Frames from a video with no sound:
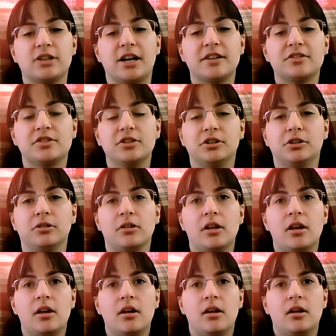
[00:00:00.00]
I still
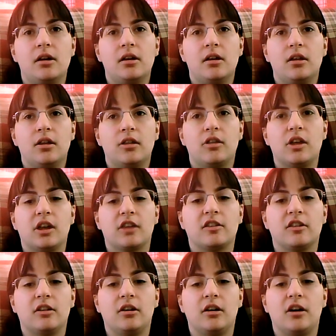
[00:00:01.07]
think it's
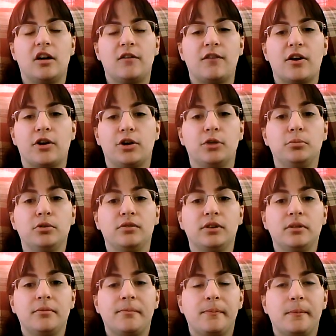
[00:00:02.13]
a very good movie.